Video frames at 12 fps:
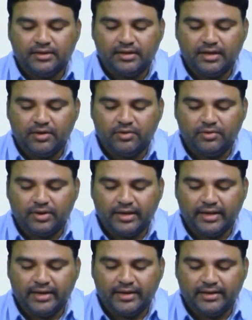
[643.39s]
Now
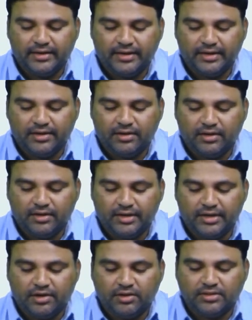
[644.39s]
again
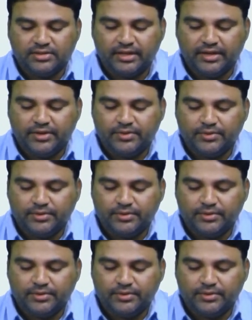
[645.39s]
redraw the circuit.